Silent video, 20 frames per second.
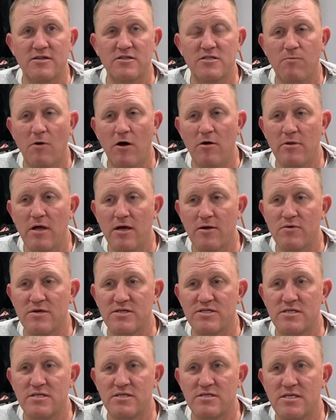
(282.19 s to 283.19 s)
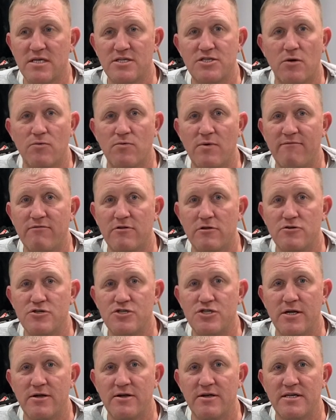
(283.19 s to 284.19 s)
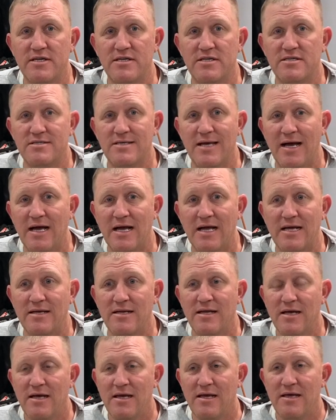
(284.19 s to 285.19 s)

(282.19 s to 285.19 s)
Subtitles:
The small block was such a revolutionary design